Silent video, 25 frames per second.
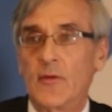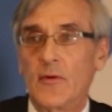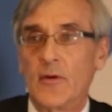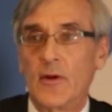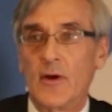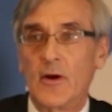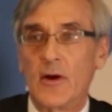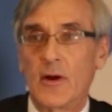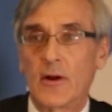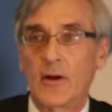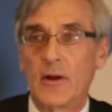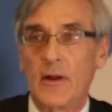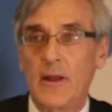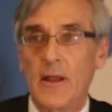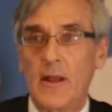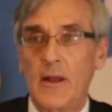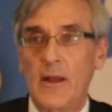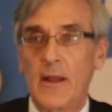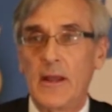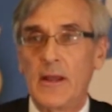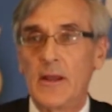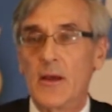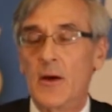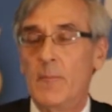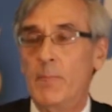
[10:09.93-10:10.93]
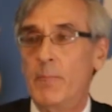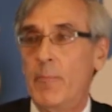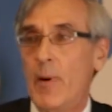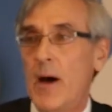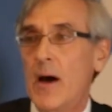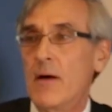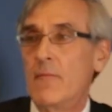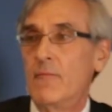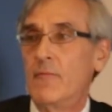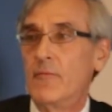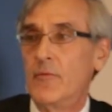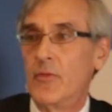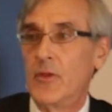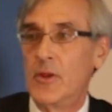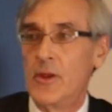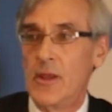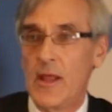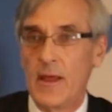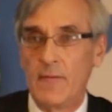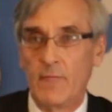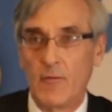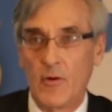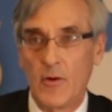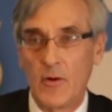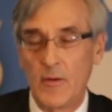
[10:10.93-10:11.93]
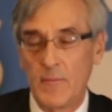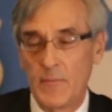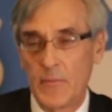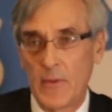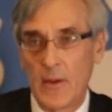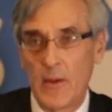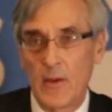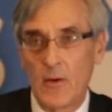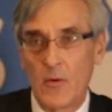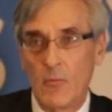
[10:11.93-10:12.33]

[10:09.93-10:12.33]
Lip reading: that are clearly above the level